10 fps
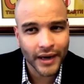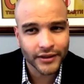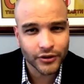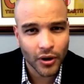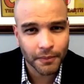
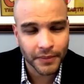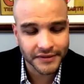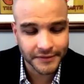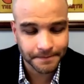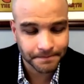wanted to help
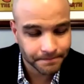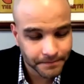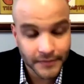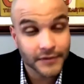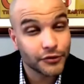us.
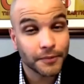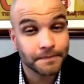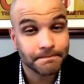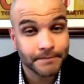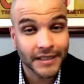
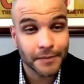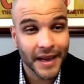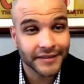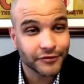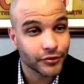So that's
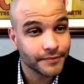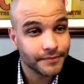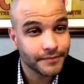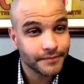my answer.